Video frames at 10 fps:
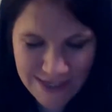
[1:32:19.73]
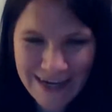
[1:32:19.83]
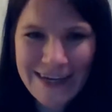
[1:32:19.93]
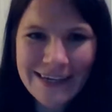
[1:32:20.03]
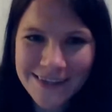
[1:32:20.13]

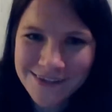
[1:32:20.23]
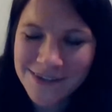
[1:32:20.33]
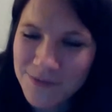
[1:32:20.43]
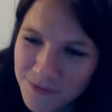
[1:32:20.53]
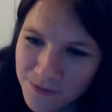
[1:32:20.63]
Dang it,
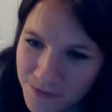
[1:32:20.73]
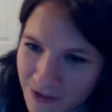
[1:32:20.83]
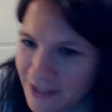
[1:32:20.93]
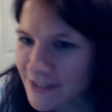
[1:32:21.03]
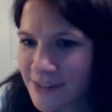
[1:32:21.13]
there's a
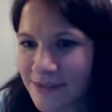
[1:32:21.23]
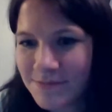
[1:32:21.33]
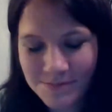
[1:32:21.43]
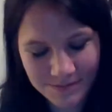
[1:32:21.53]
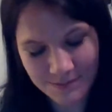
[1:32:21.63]
freaking
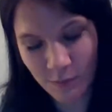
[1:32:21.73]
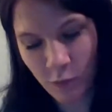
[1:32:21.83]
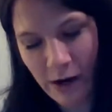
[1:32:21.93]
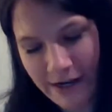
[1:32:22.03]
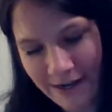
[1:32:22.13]

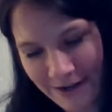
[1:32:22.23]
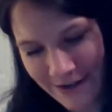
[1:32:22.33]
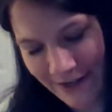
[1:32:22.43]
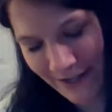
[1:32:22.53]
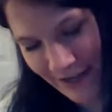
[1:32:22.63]
writing on it. I